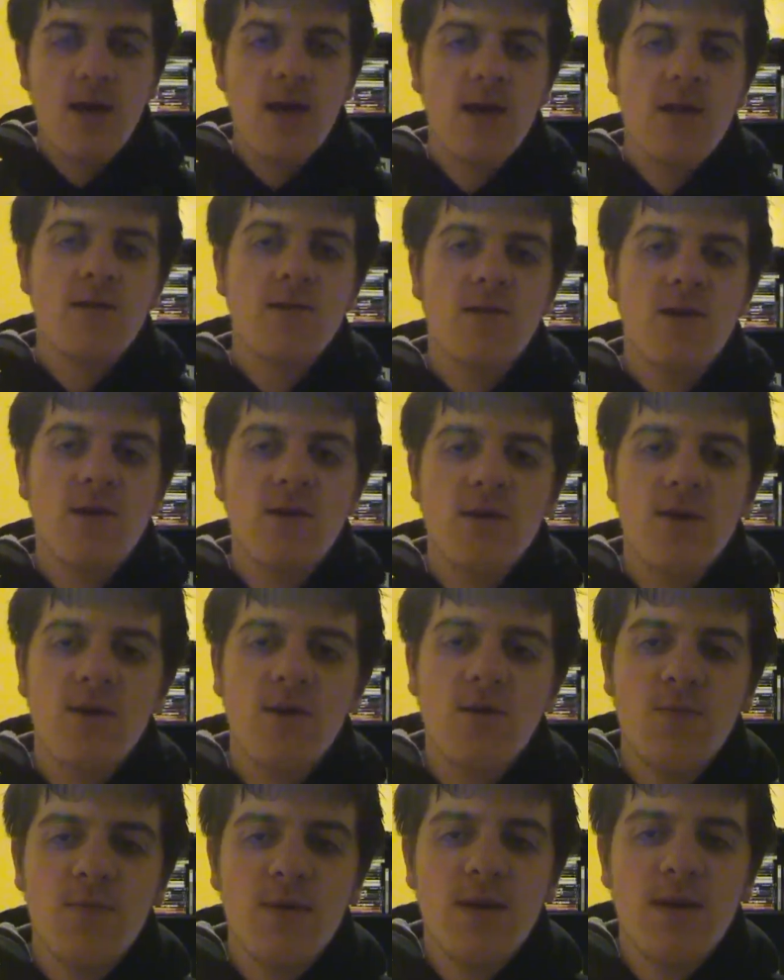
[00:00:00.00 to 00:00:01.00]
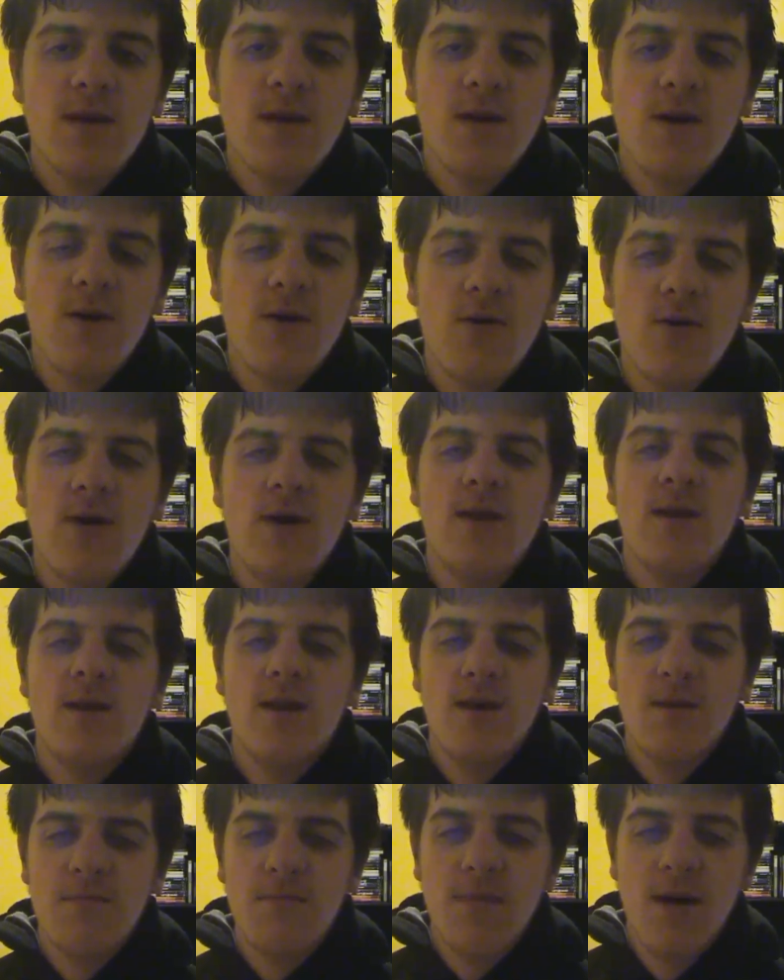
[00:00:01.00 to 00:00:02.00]
S R Q P O N
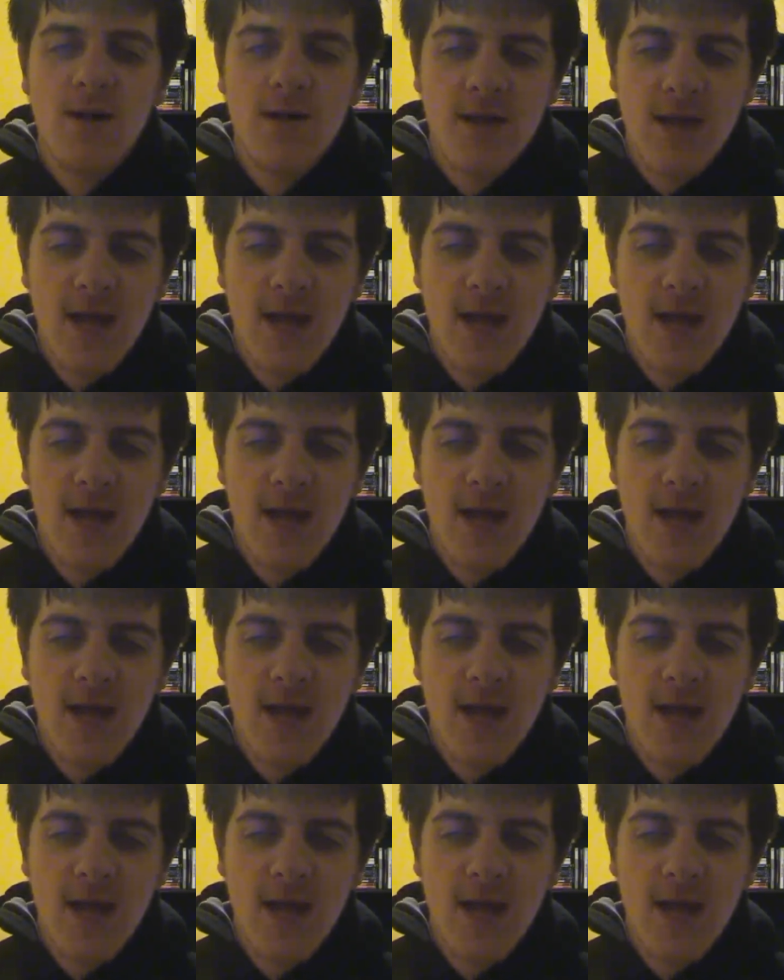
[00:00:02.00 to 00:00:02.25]
M L